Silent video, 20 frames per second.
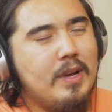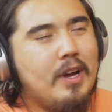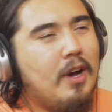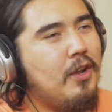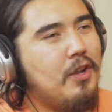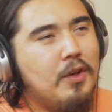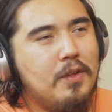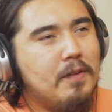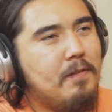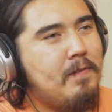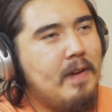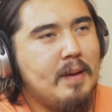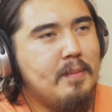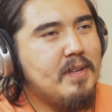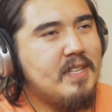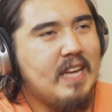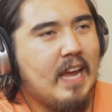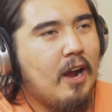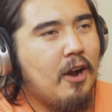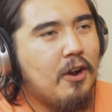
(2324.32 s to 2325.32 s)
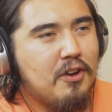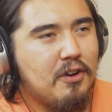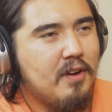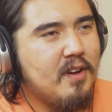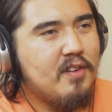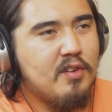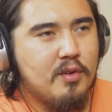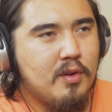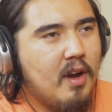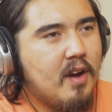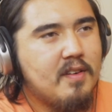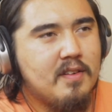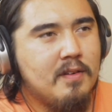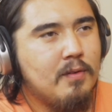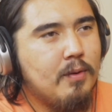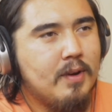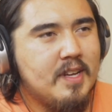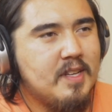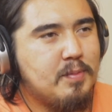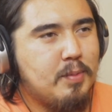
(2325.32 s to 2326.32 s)
all know the famous character introduction
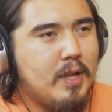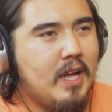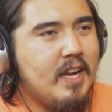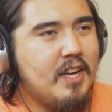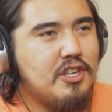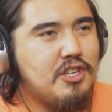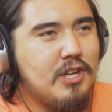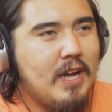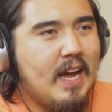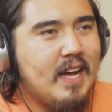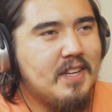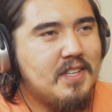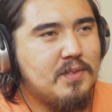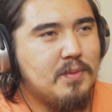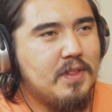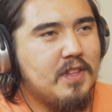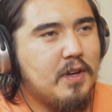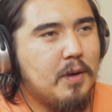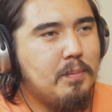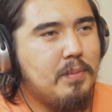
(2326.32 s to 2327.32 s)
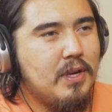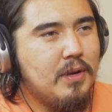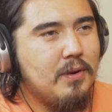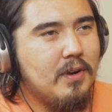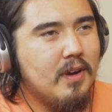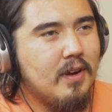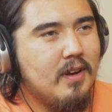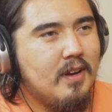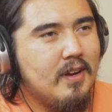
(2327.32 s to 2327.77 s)
where he's playing chess with the computer.